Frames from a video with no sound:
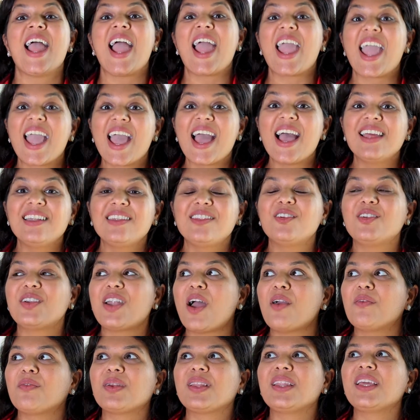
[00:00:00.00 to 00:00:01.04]
And they're
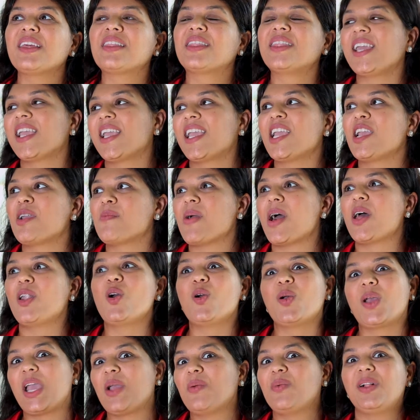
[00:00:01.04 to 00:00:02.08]
not really thinking about,
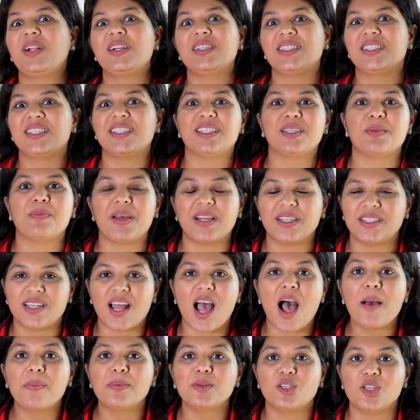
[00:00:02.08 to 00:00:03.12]
okay, well, is this the best
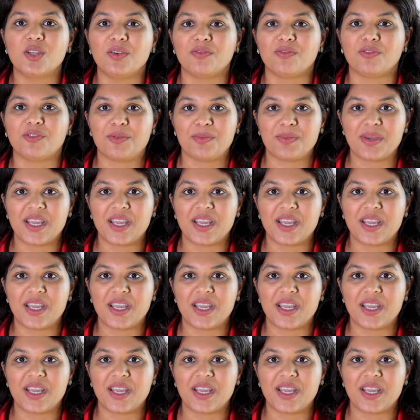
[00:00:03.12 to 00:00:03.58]
option for